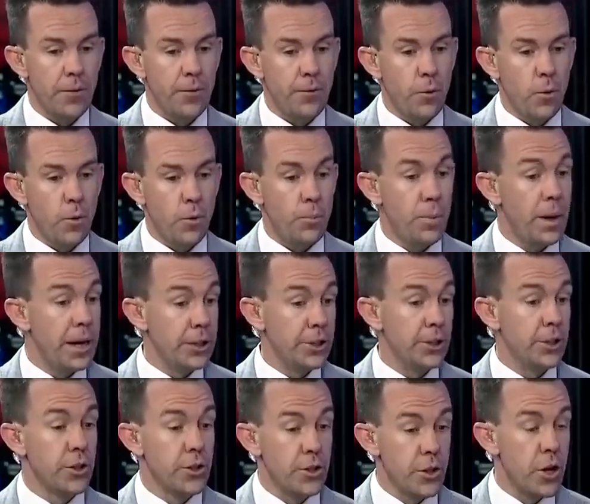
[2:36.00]
for
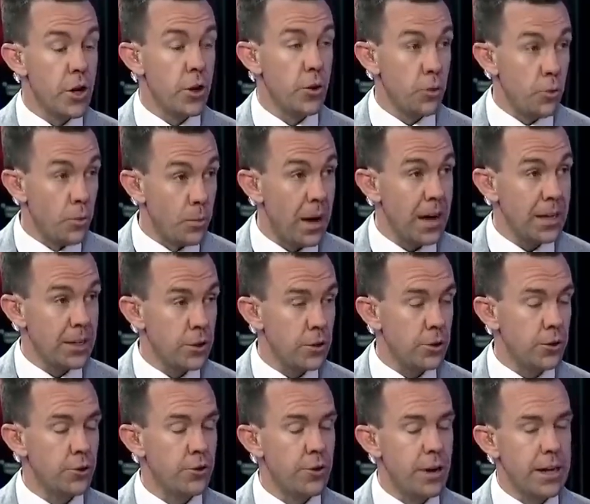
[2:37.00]
patients who might
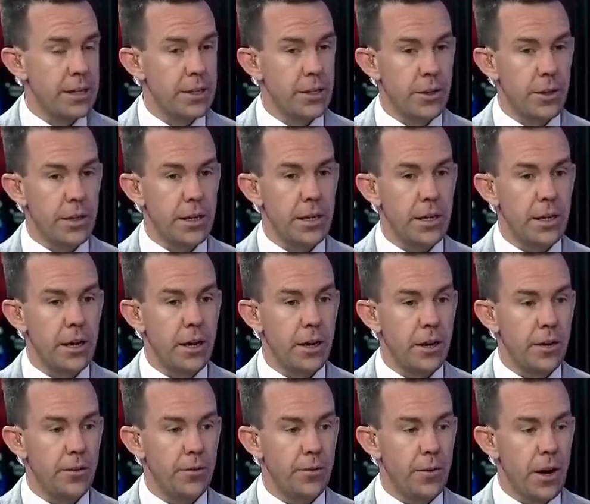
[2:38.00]
contract the
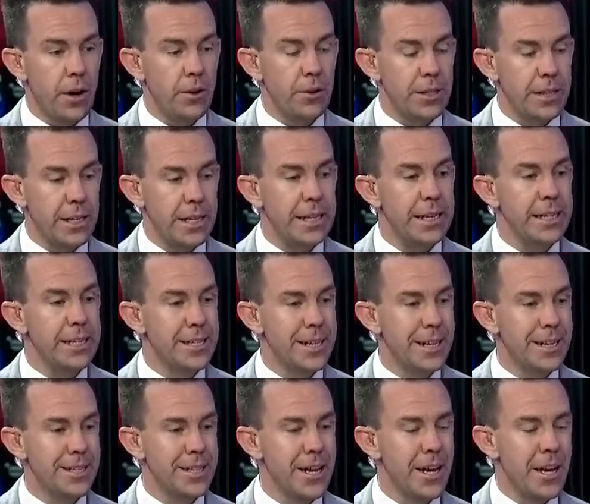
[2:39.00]
virus. He
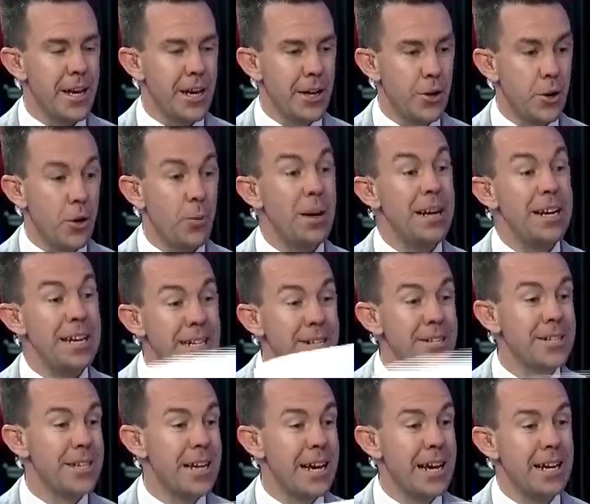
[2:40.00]
says, you know, we need
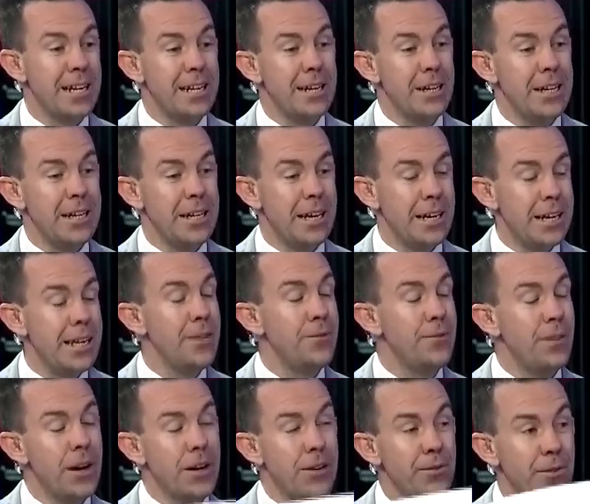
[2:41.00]
to take a
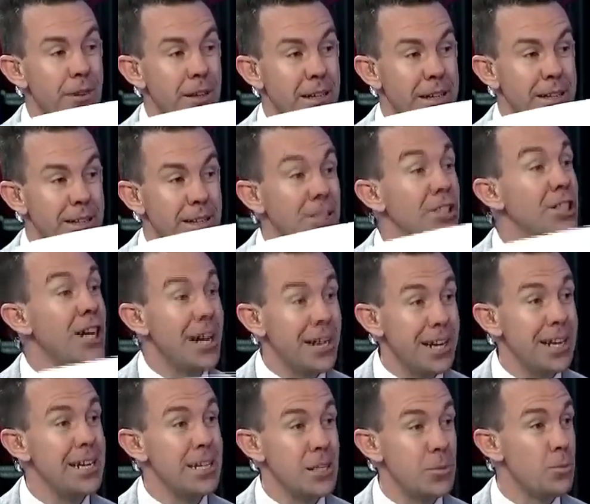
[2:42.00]
leaf out of the
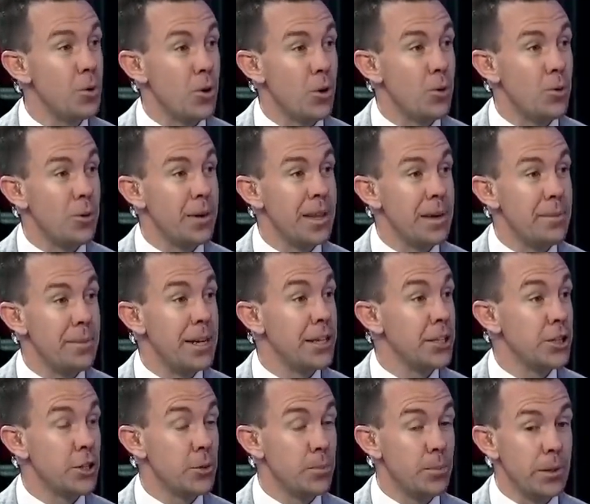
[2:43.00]
Chinese book where they
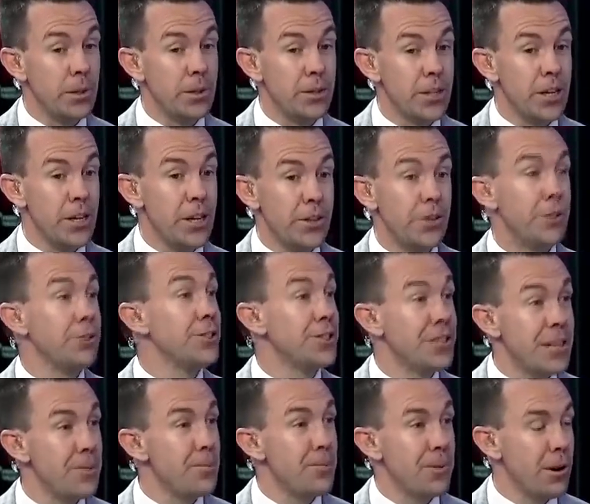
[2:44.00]
managed to build those
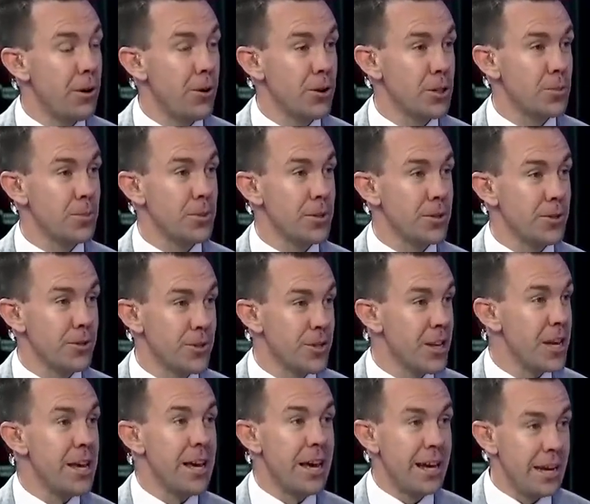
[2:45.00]
temporary
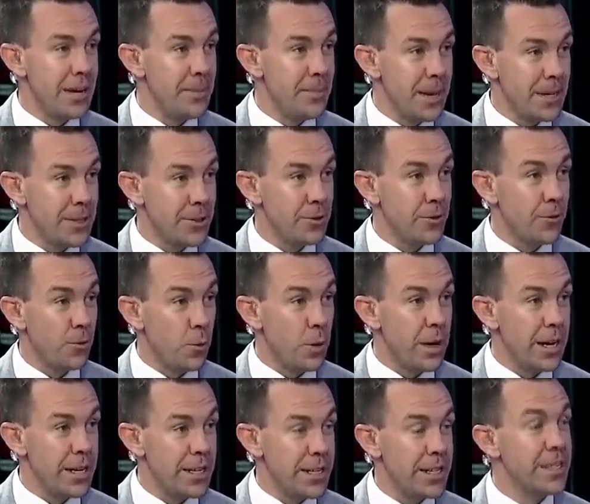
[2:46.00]
hospitals in a matter of
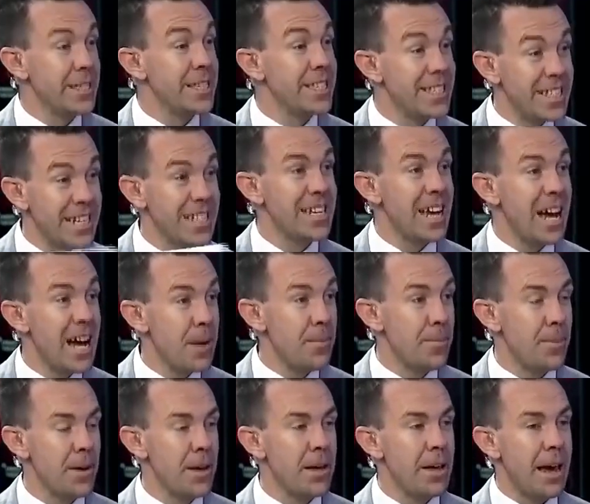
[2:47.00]
weeks and set
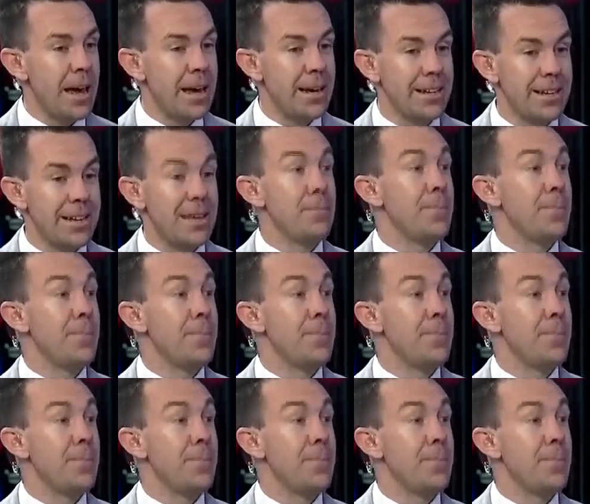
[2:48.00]
up and